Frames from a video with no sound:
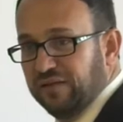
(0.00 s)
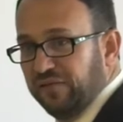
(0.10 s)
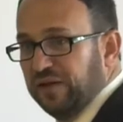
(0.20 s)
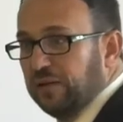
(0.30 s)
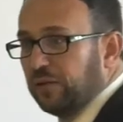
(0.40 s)

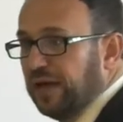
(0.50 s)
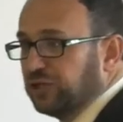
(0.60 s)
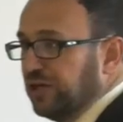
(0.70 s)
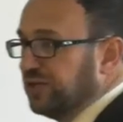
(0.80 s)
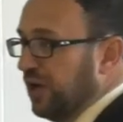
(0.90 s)
different
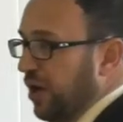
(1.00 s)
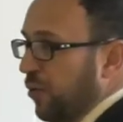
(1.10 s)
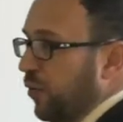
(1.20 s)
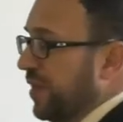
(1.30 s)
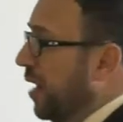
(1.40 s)
locations
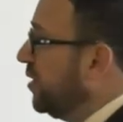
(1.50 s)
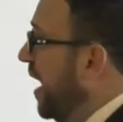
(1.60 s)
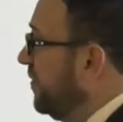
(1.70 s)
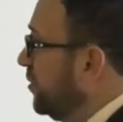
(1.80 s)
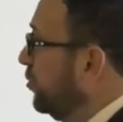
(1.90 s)
without
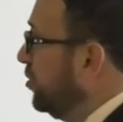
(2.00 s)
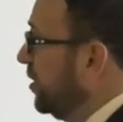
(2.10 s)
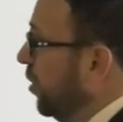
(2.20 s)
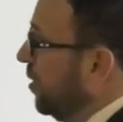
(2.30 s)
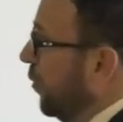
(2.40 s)
having to
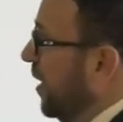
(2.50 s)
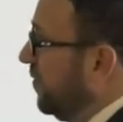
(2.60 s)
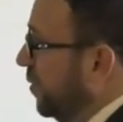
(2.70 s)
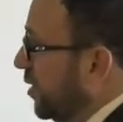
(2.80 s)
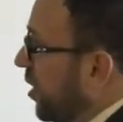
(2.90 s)
treat all the way
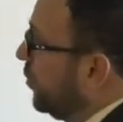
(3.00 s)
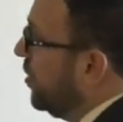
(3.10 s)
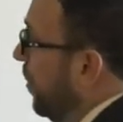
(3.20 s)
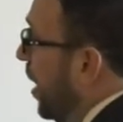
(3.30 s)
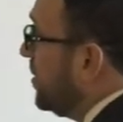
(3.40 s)
from the top to
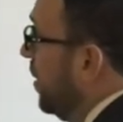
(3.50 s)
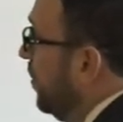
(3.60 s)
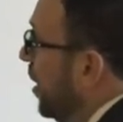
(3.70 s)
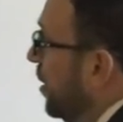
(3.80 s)
the bottom.